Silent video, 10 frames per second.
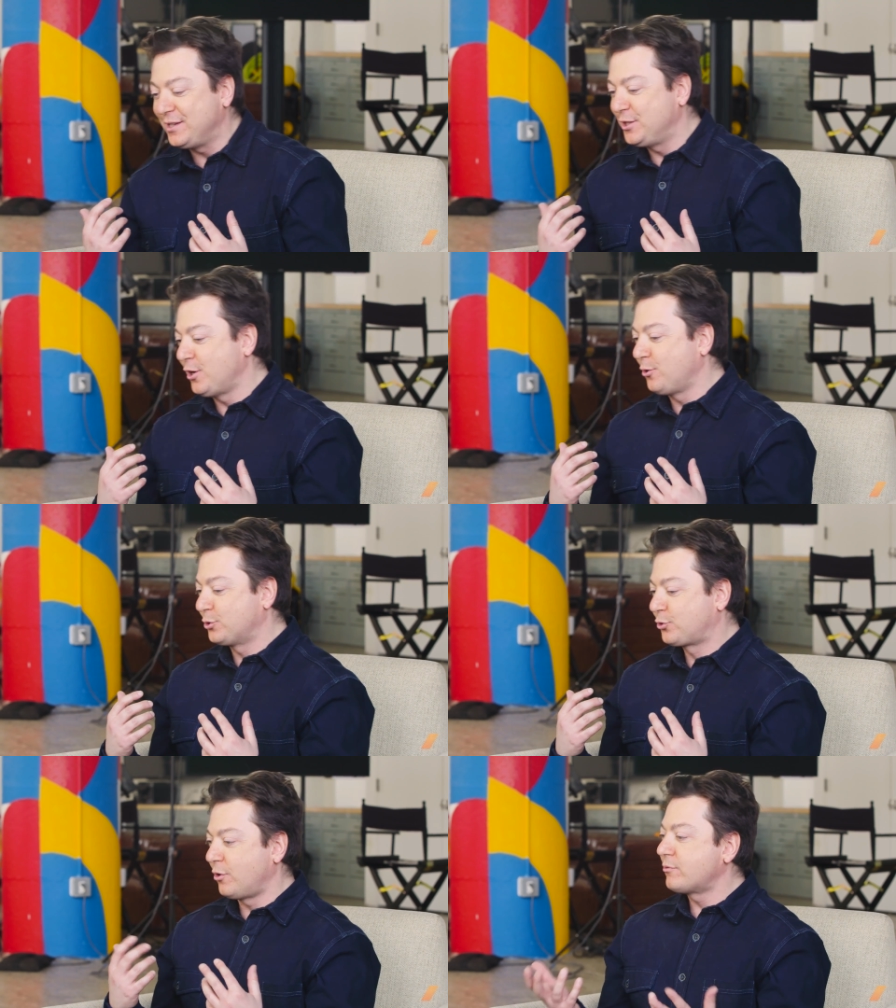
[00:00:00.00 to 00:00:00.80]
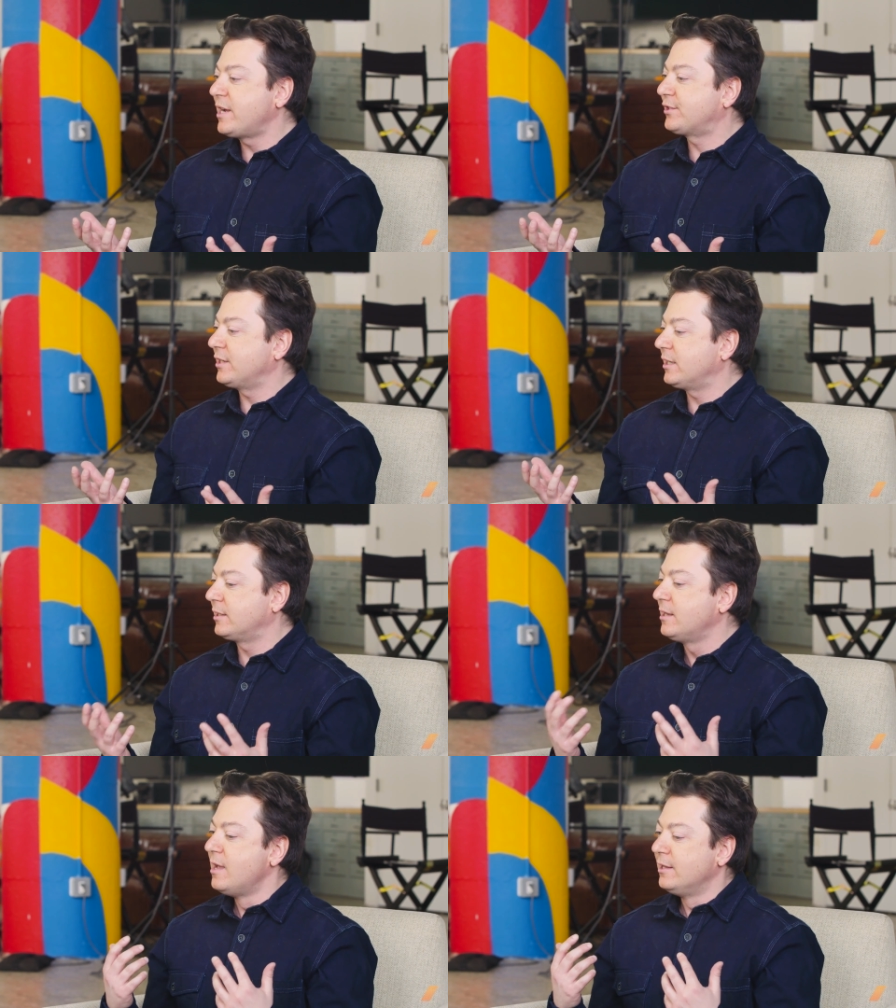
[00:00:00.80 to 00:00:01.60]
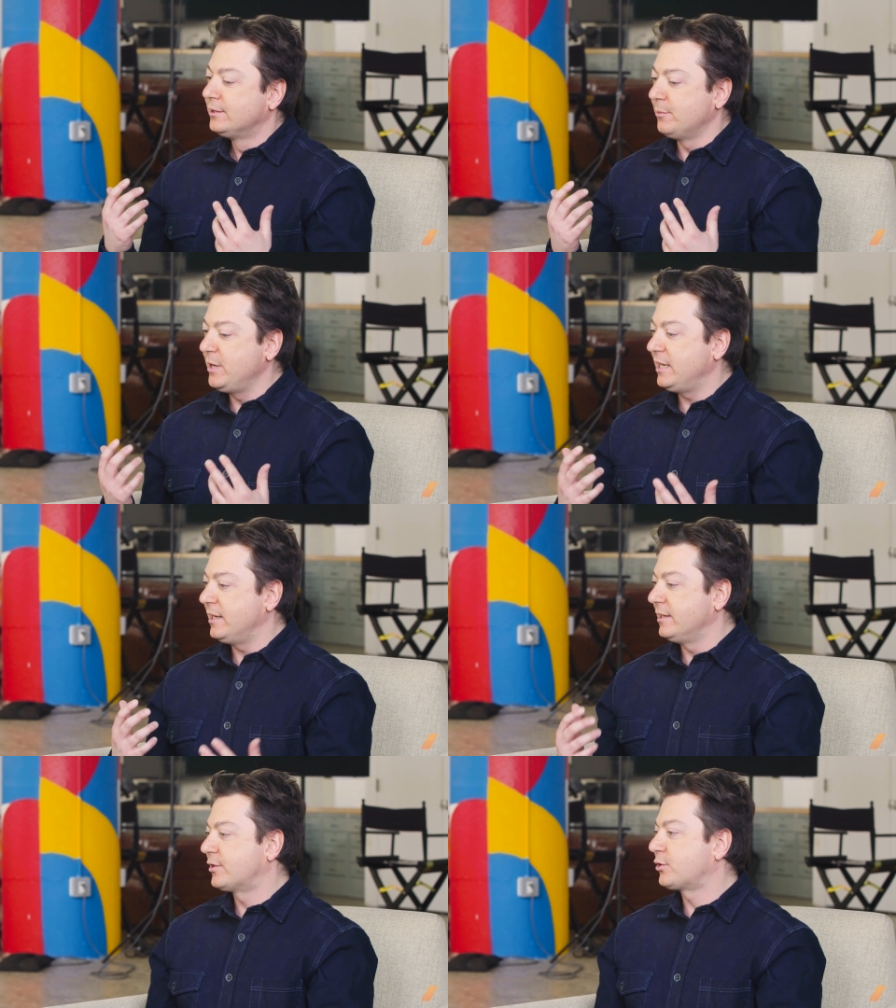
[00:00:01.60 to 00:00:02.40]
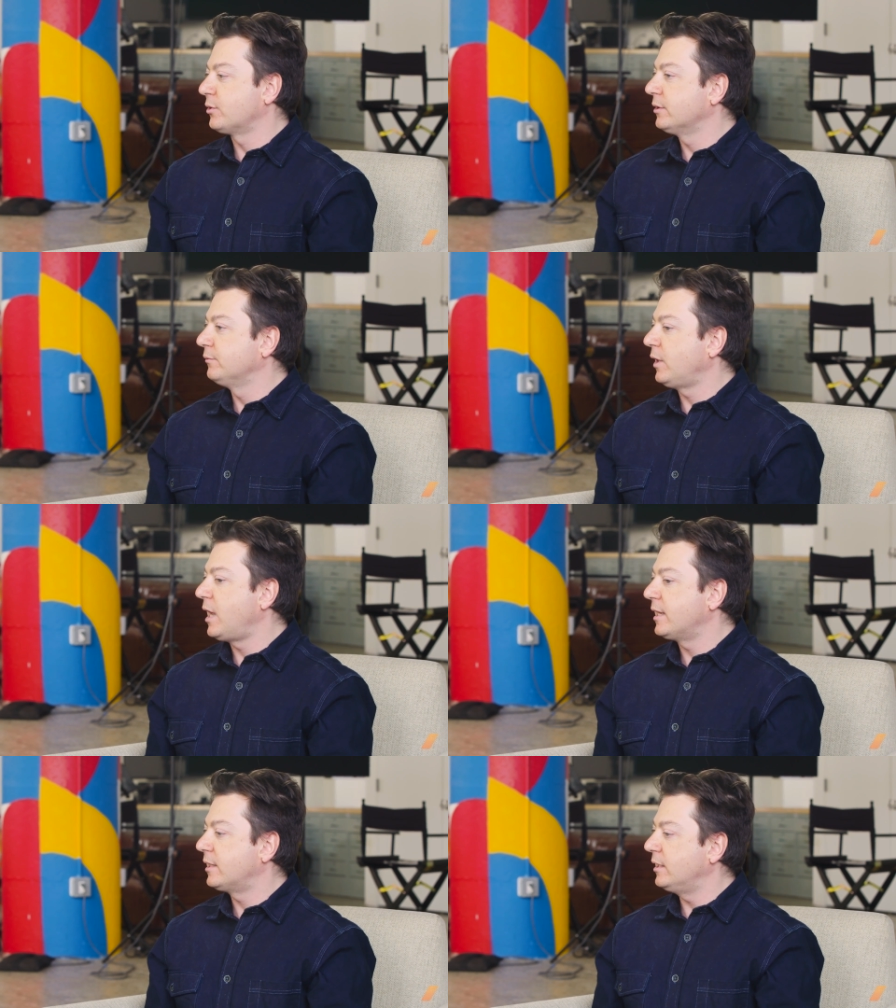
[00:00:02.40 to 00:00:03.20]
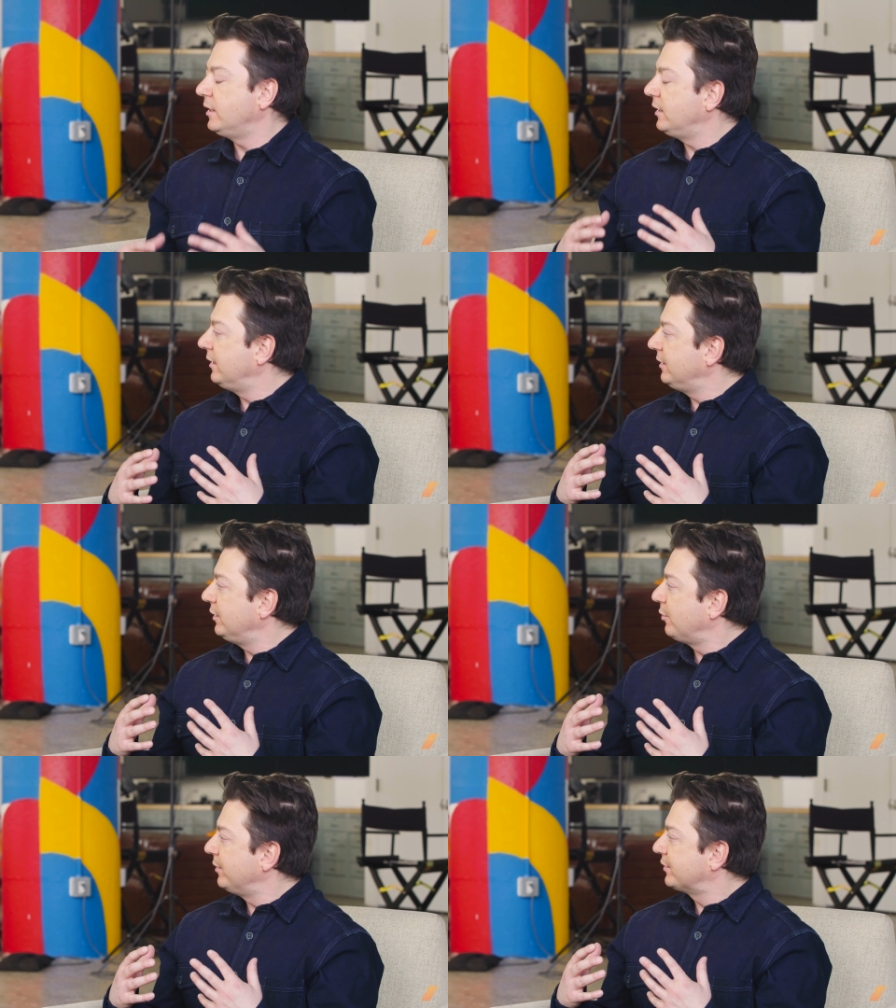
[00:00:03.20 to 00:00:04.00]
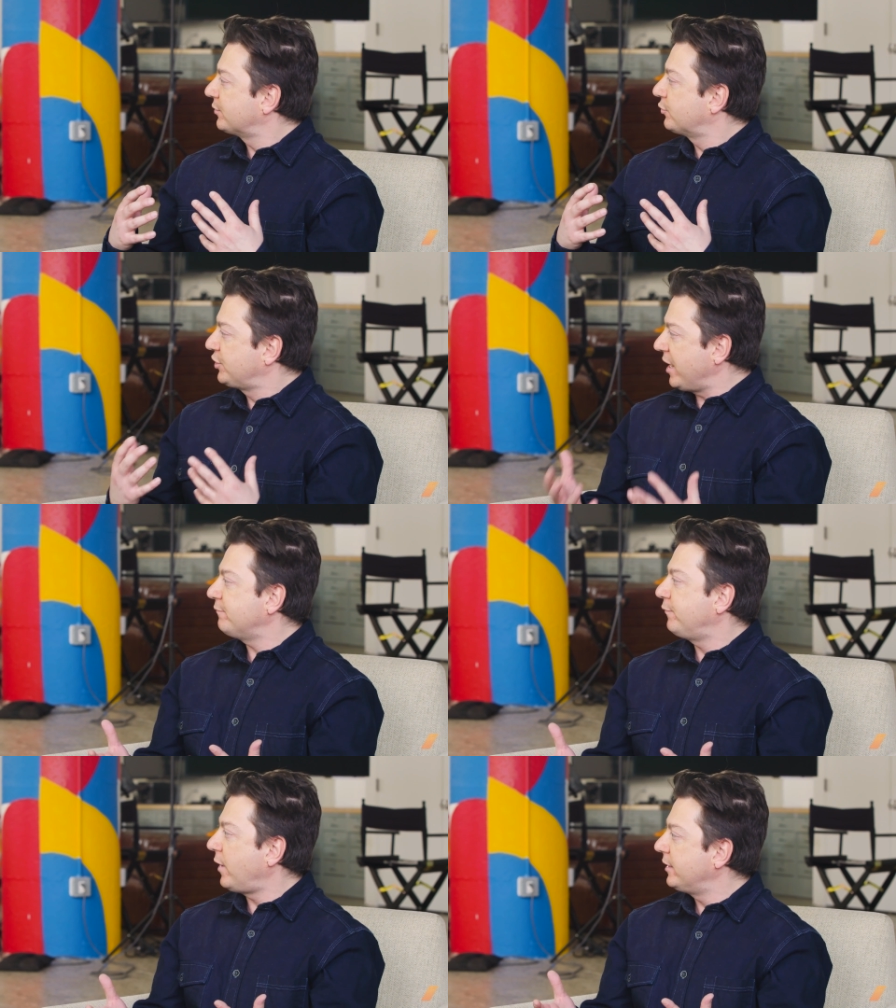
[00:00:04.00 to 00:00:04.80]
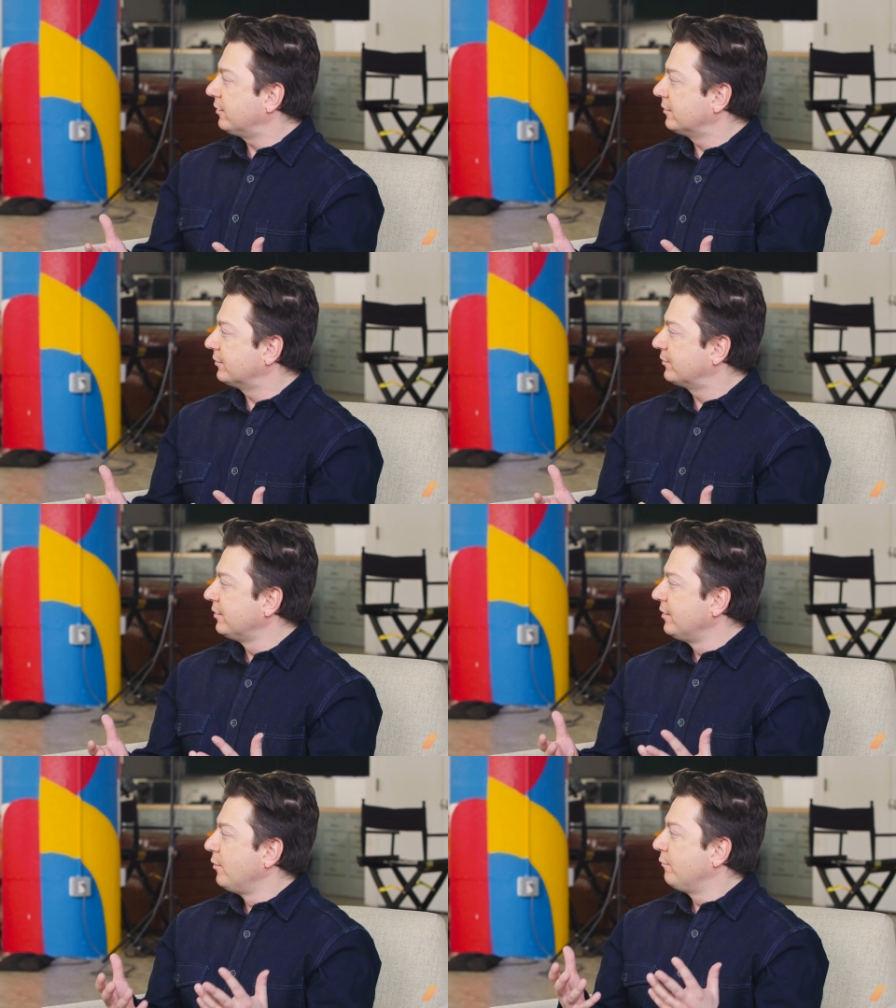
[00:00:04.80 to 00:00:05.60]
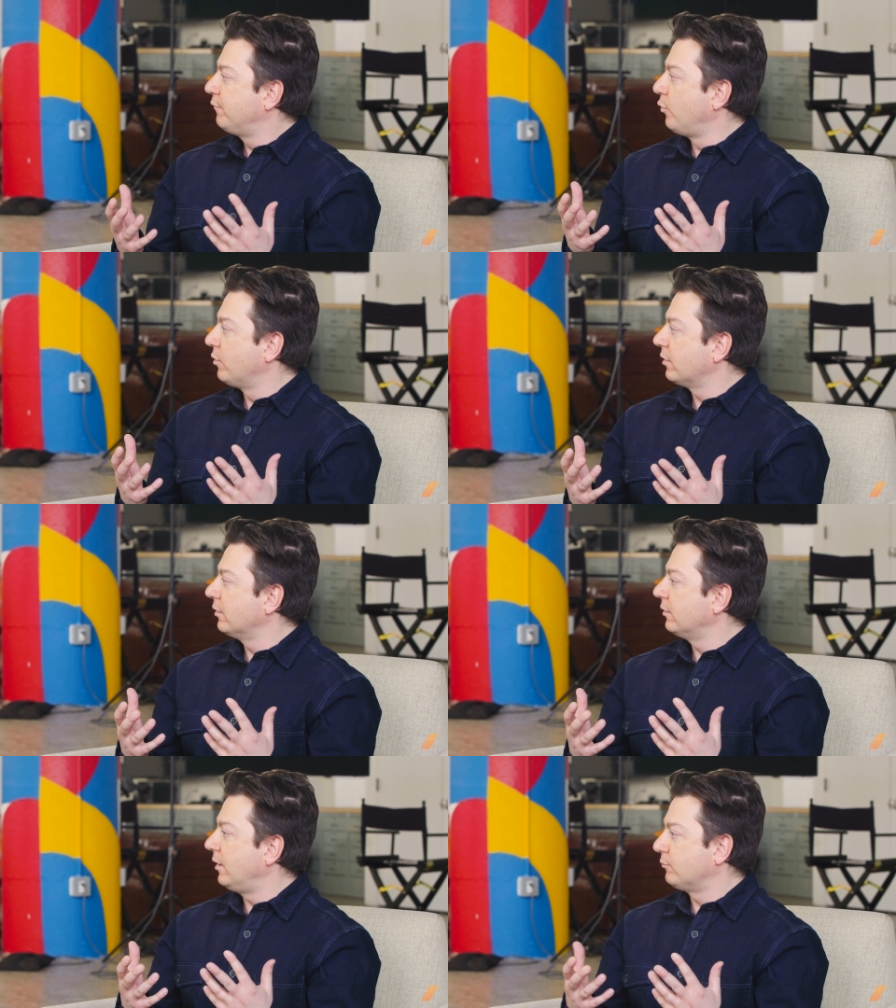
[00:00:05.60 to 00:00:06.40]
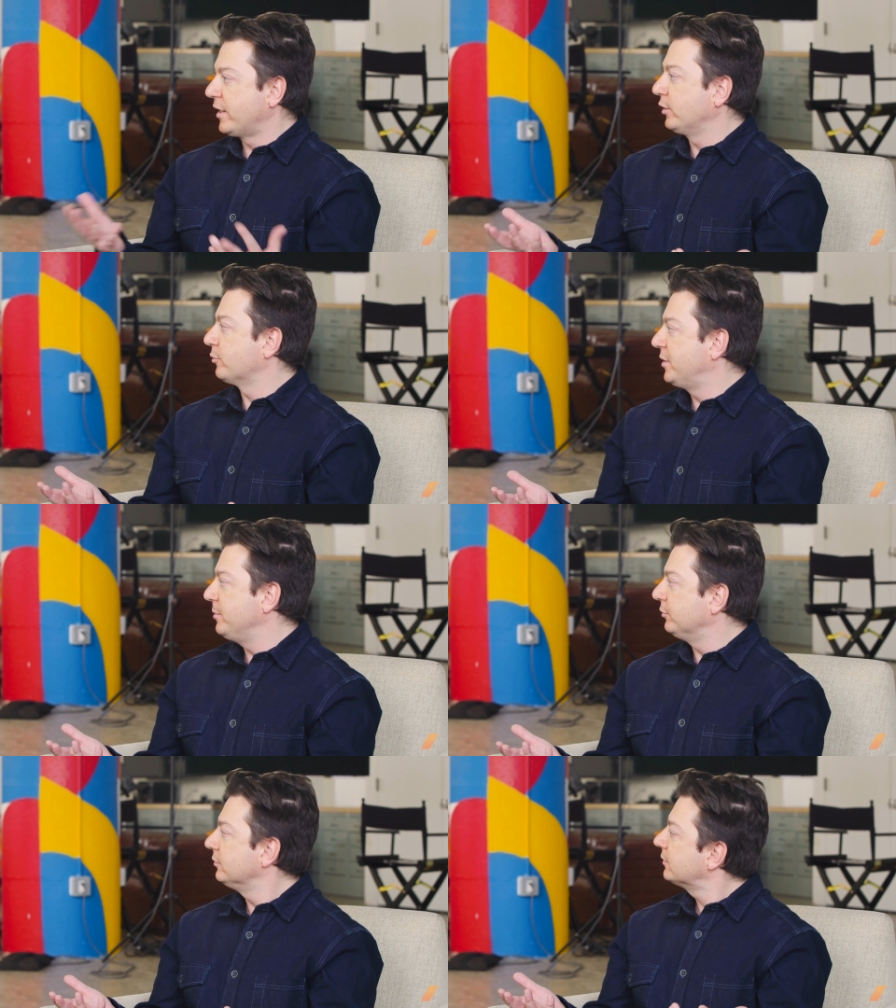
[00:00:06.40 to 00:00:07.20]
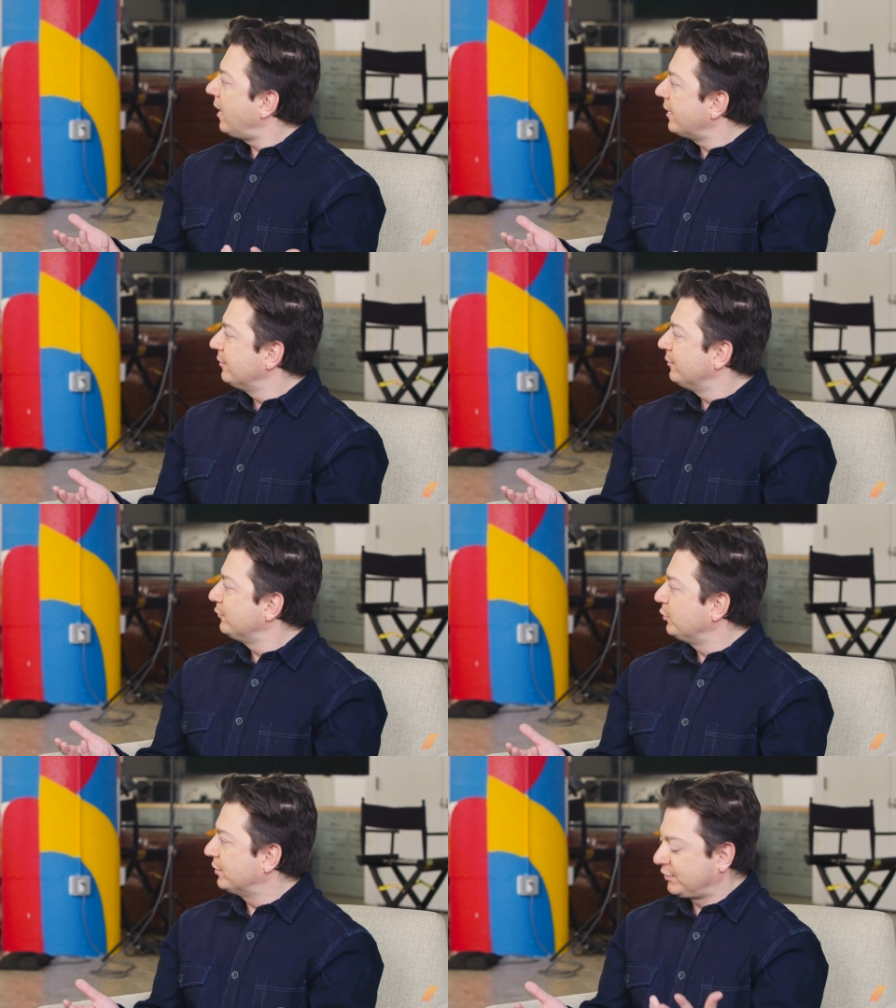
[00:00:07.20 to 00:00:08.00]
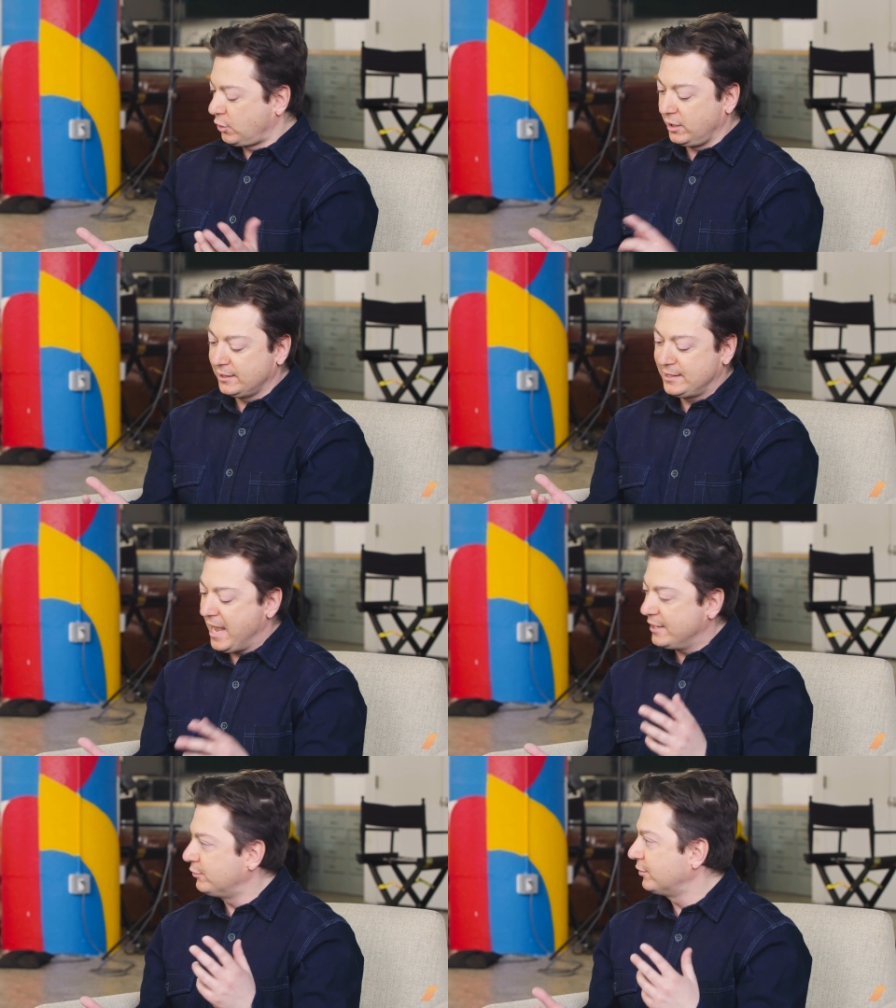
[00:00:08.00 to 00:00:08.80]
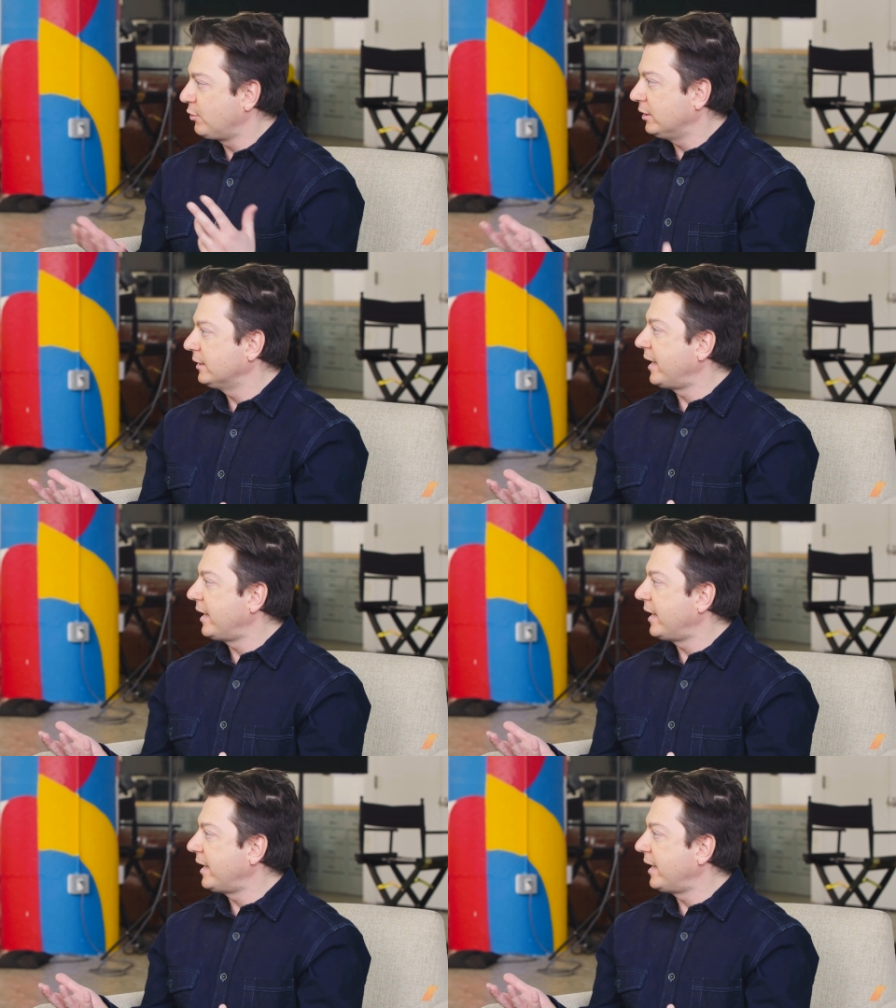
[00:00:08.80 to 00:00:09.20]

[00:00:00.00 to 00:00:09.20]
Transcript: you know, drone racing to me is sort of like, you know, it's jet fighters for regular people, kind of. You yeah. can call it that. You can call it